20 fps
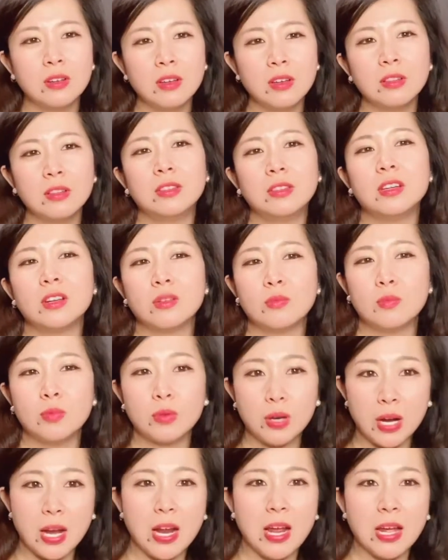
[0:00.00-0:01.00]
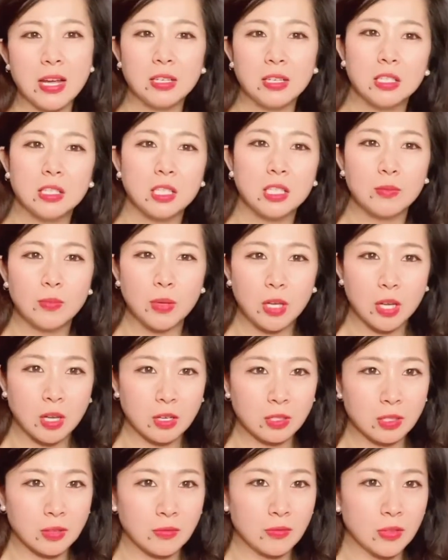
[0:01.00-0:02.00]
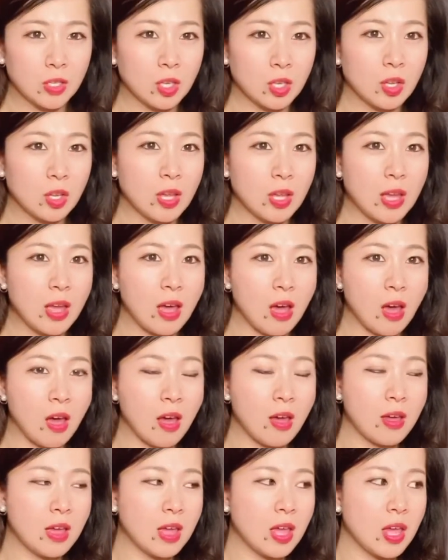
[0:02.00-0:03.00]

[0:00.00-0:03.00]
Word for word: their brand because of the uh,